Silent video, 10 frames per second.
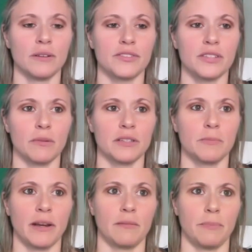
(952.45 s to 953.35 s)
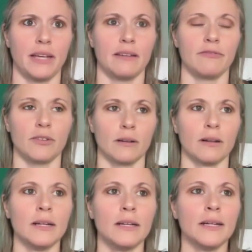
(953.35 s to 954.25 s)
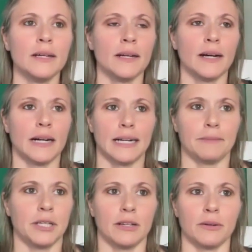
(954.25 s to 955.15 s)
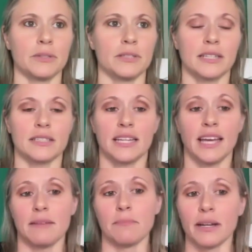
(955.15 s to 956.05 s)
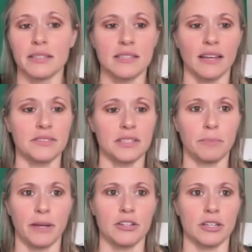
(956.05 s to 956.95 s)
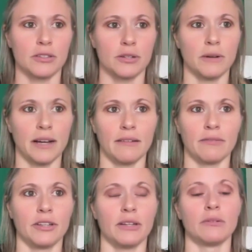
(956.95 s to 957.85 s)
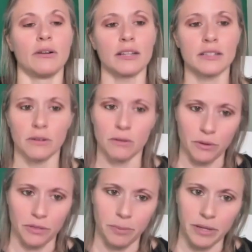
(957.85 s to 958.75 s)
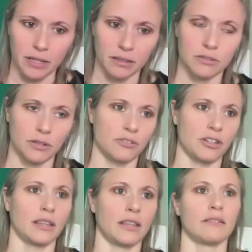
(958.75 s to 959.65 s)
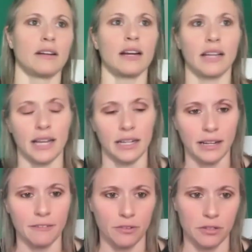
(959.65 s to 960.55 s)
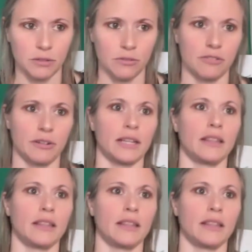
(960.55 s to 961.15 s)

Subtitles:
If someone's been in pain for 6 to 8 months. I've seen patients who have, gone to orthopedic surgeon. They're not a candidate for surgery.